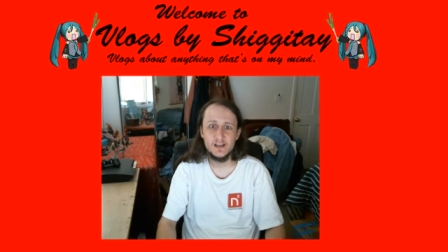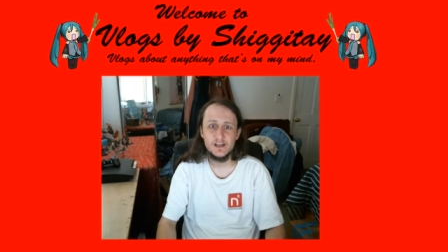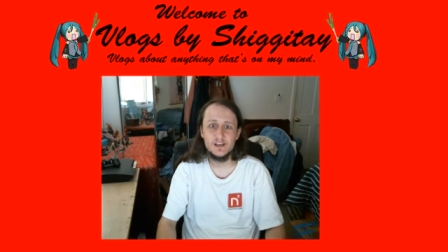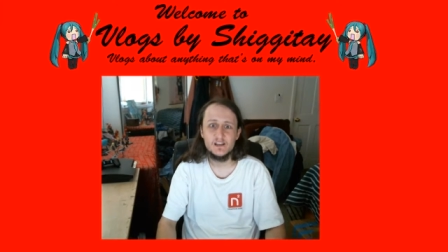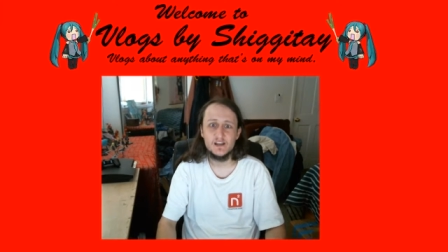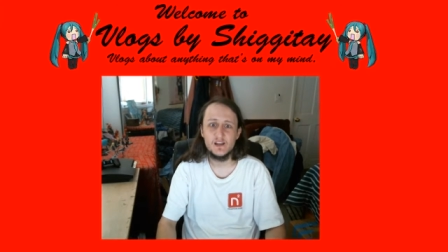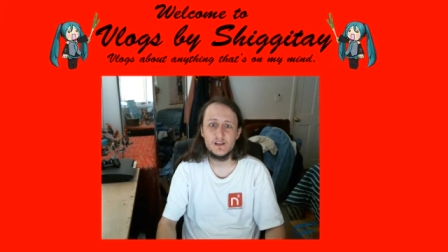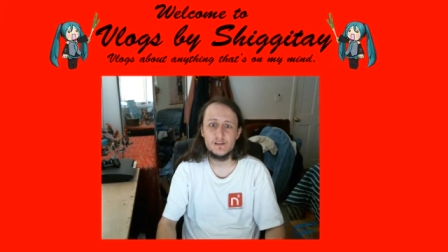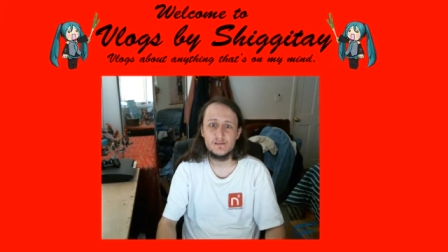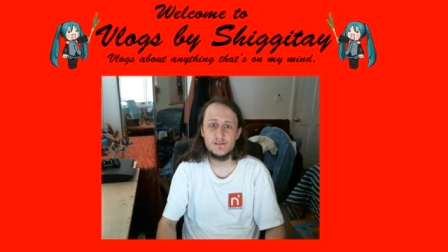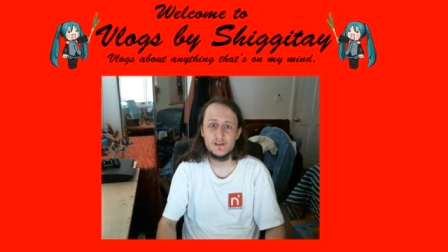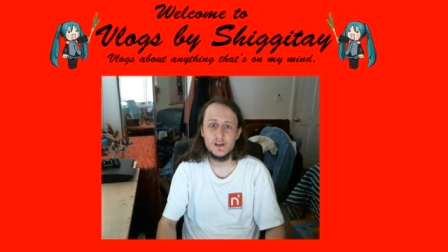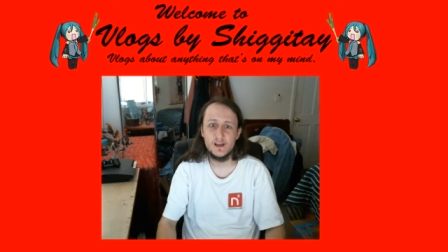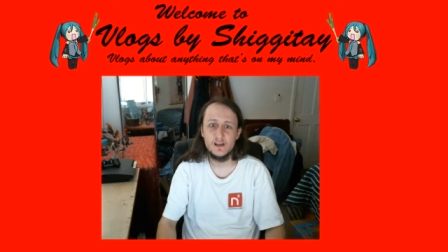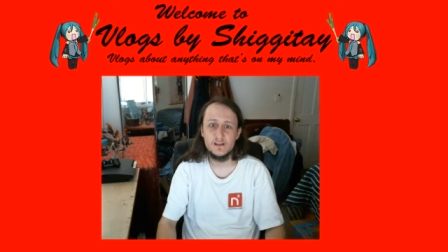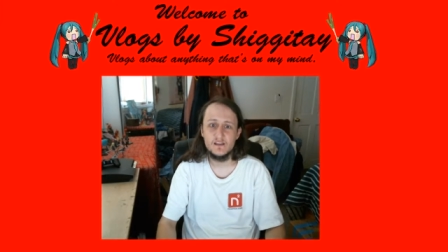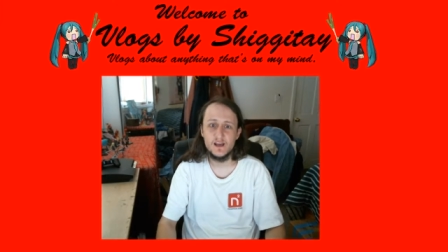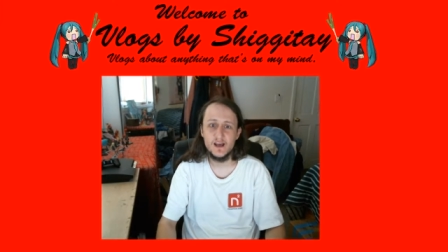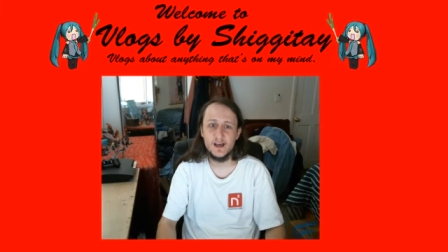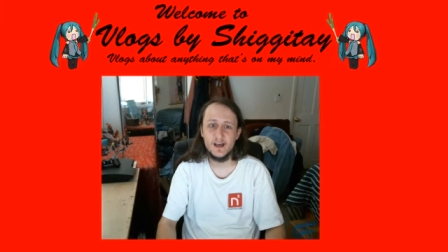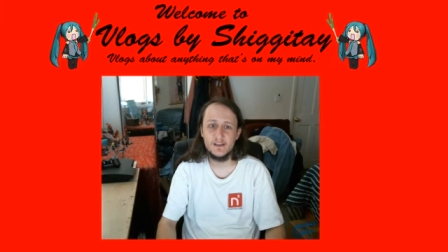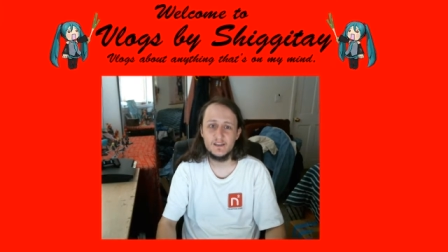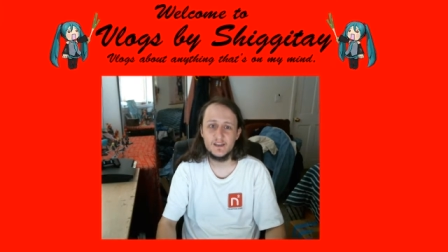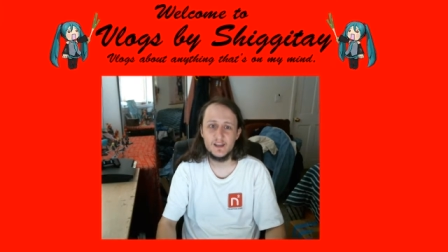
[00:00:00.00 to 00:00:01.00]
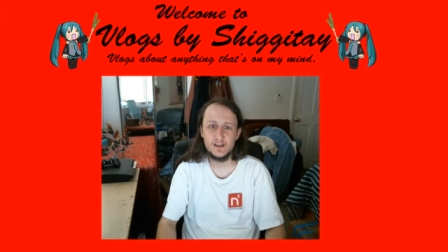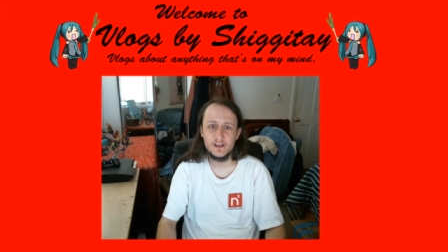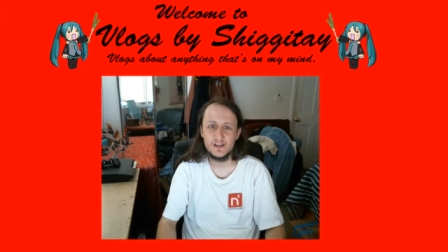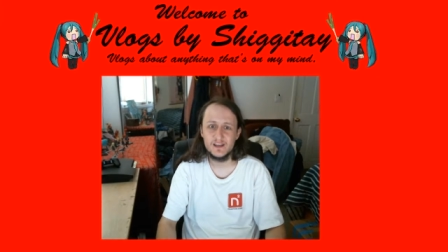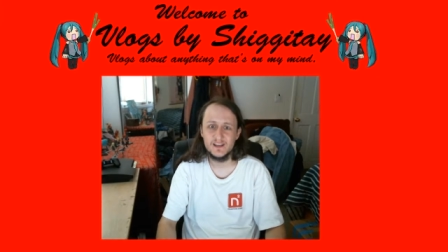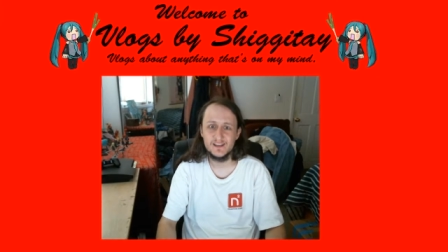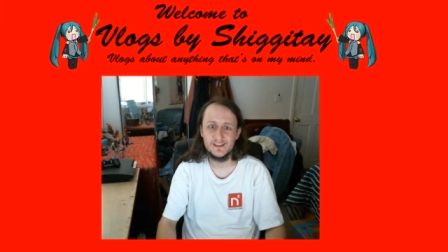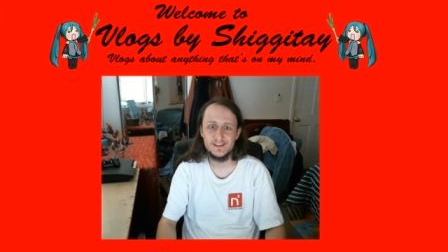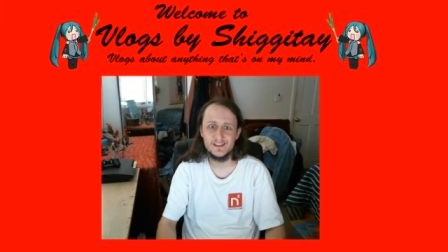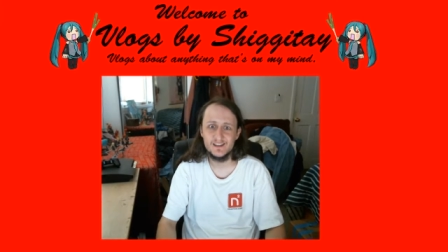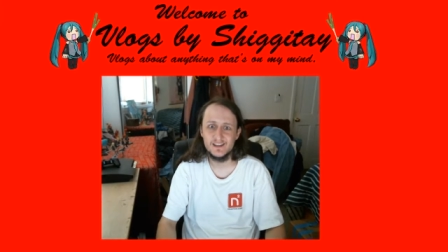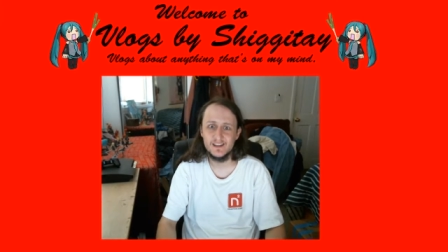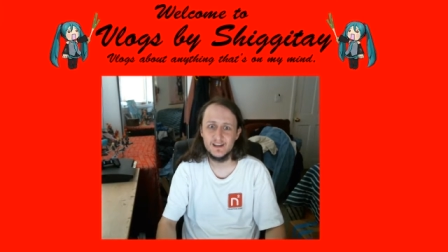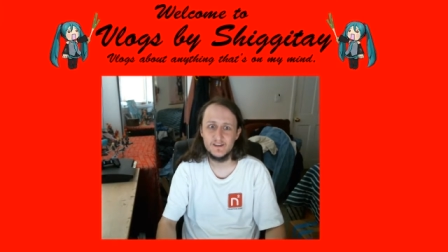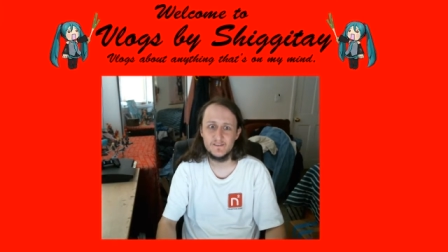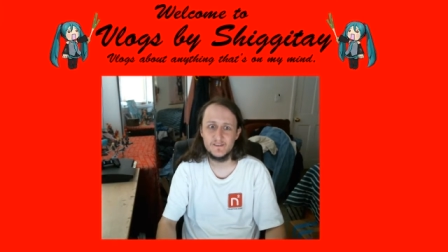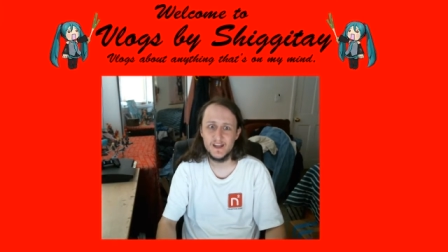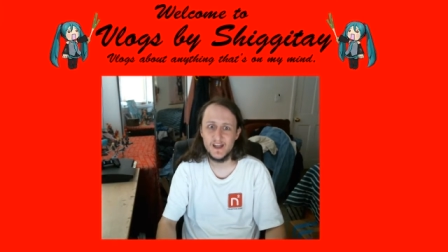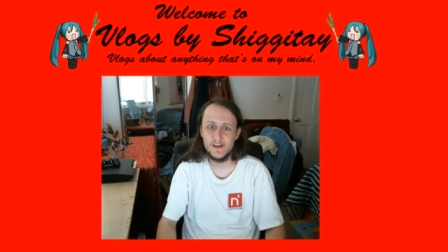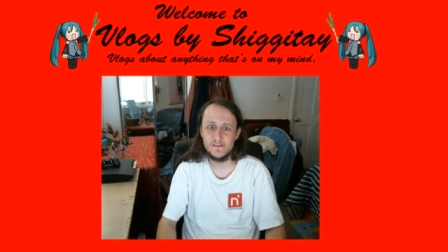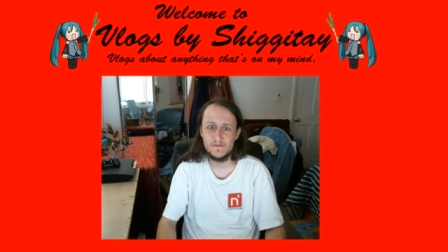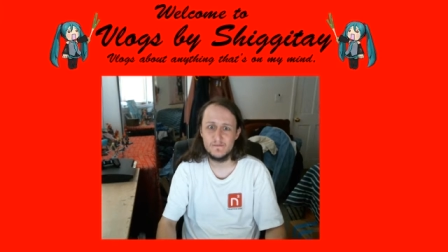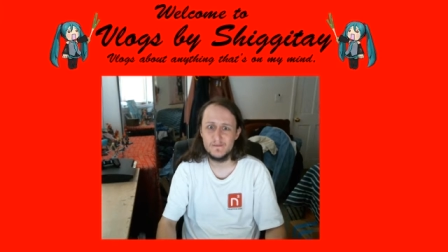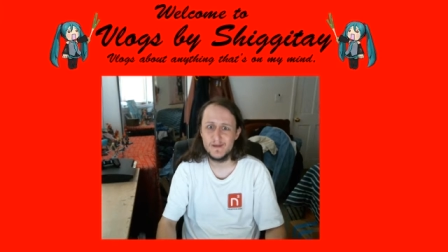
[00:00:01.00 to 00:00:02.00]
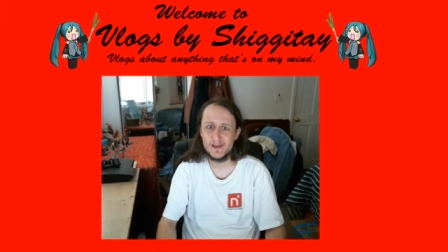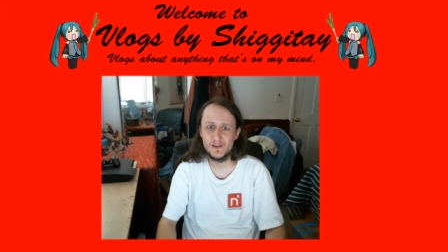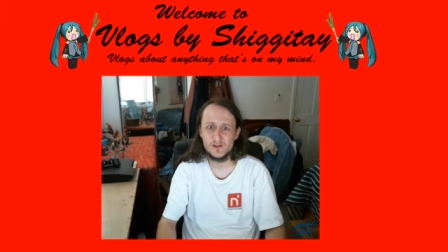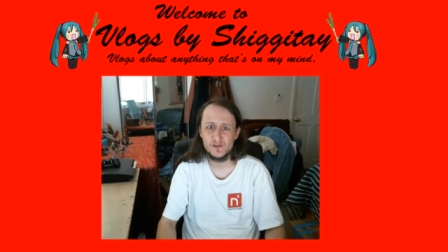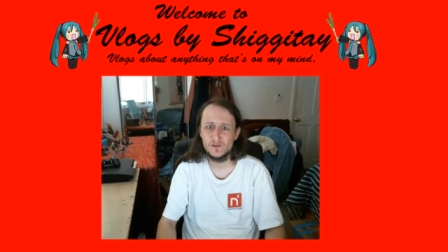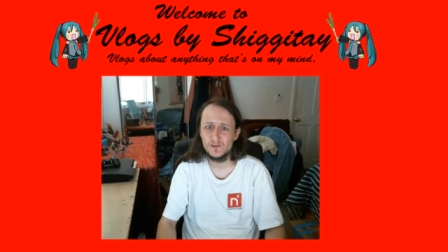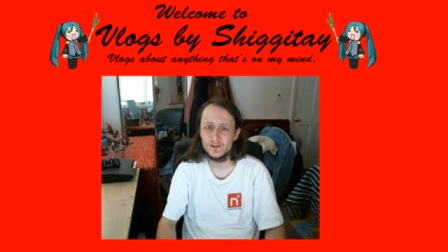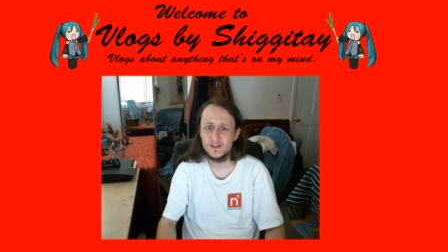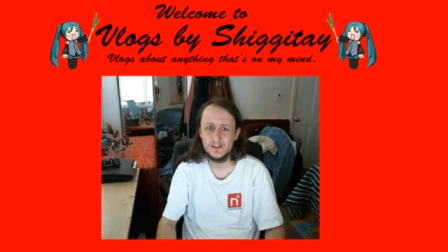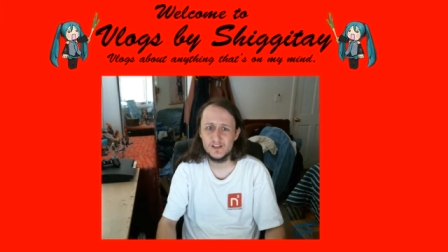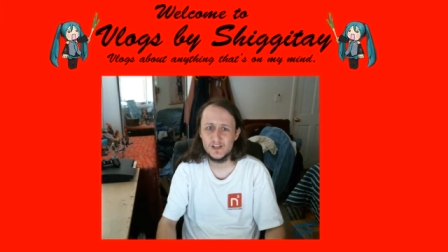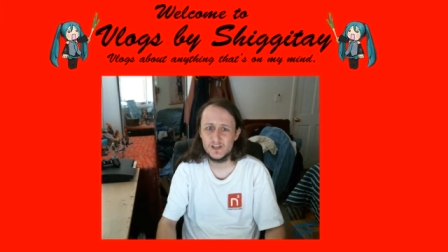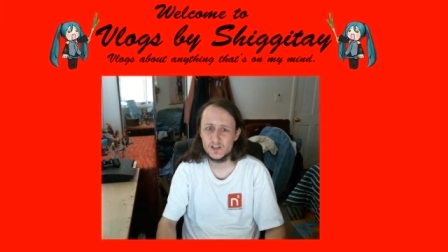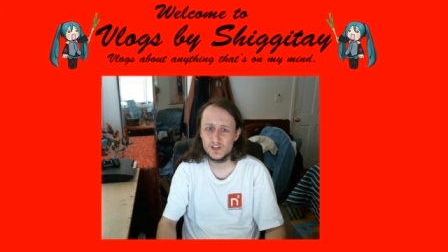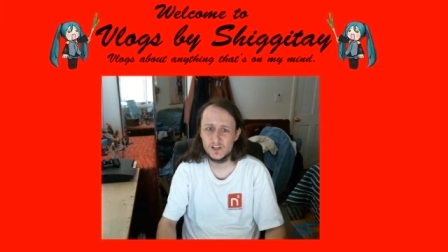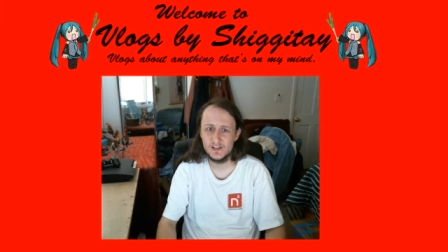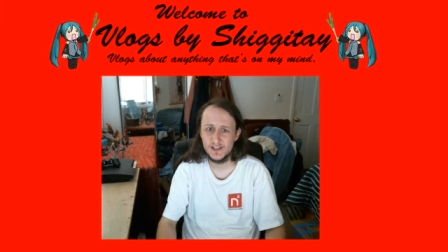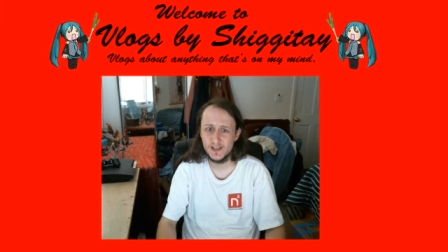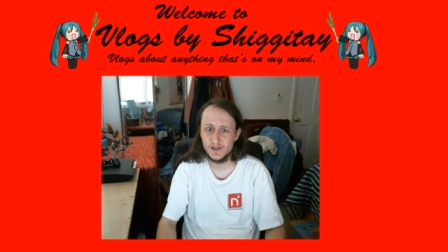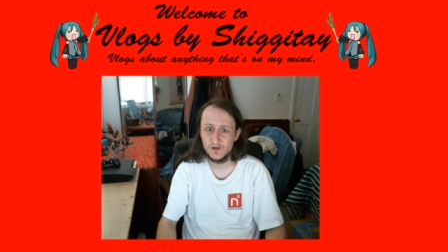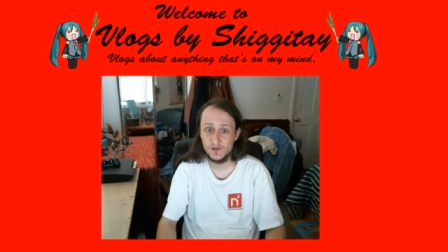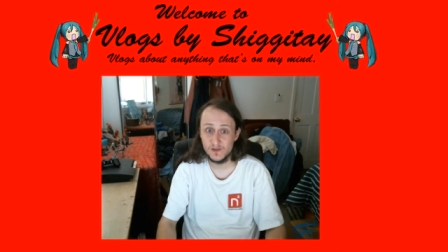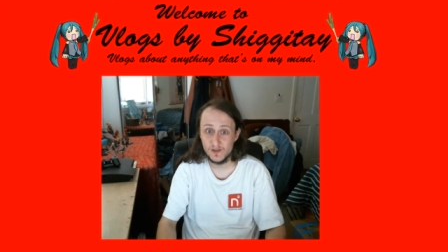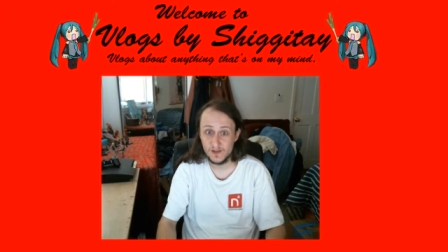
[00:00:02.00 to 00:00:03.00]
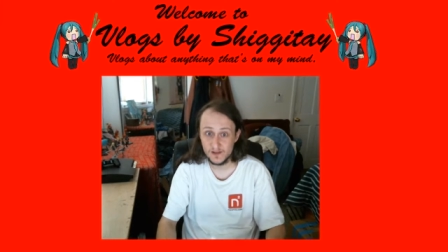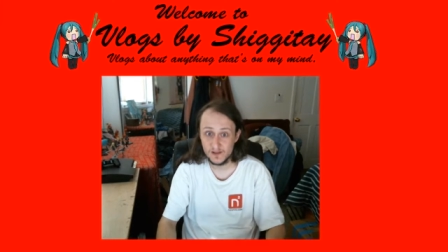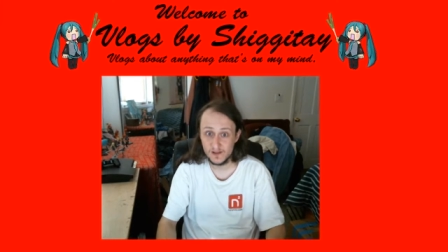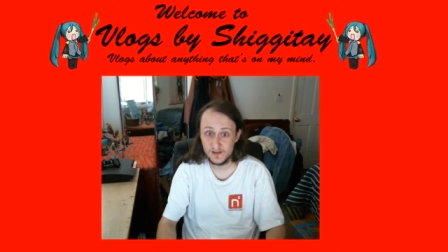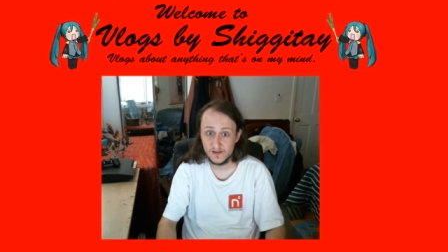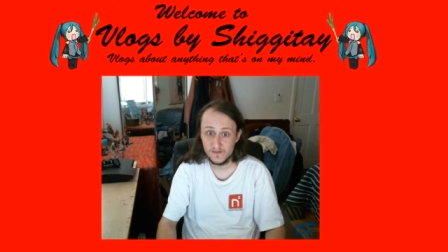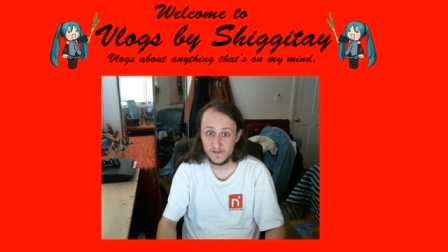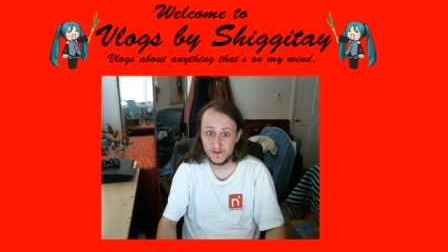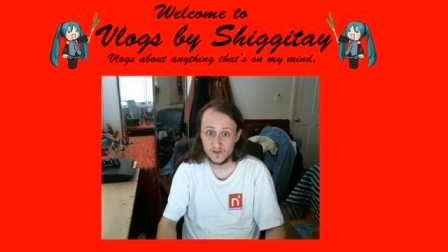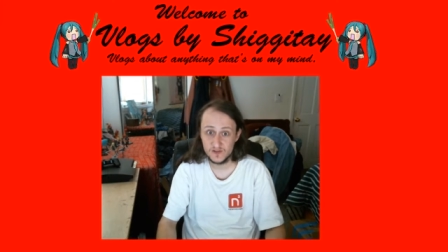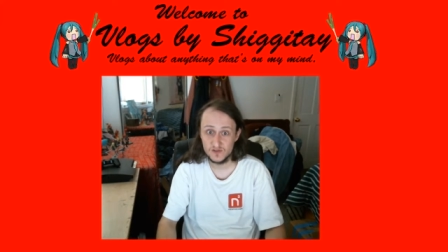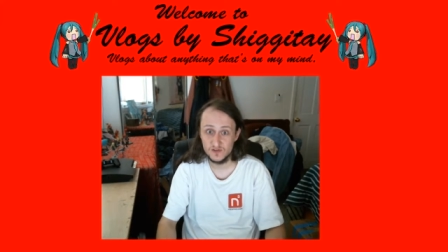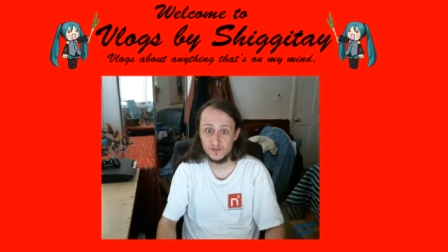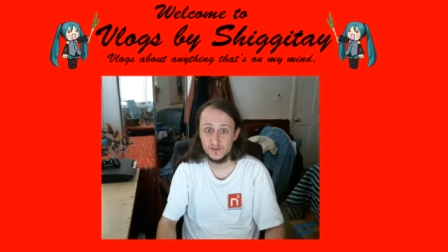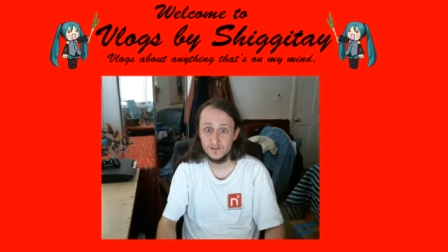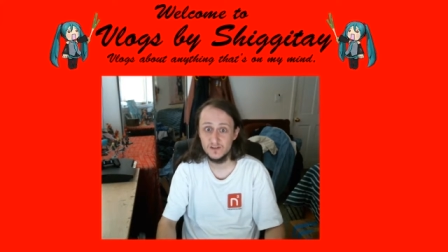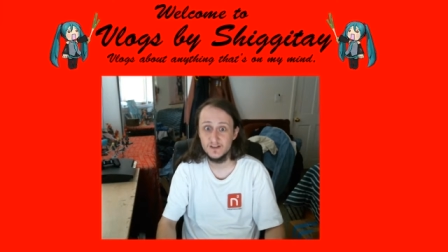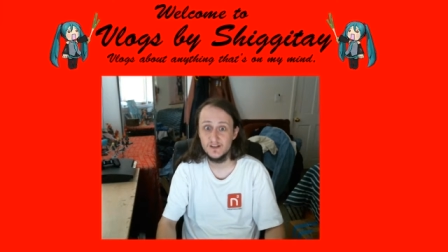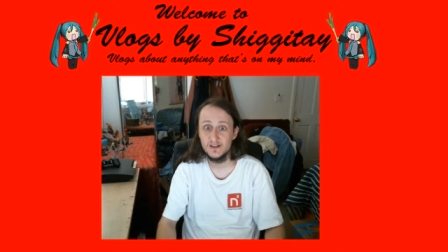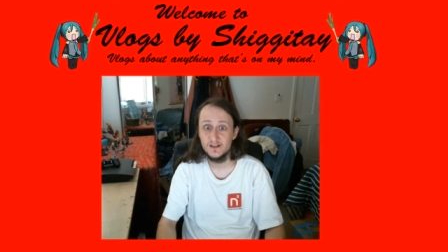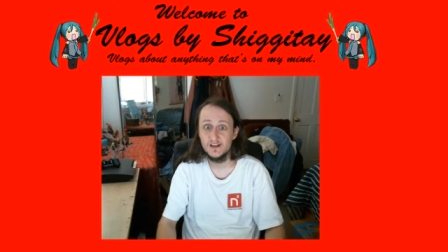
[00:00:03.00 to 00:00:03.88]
They say that they can, if they have a medical condition, like with this individual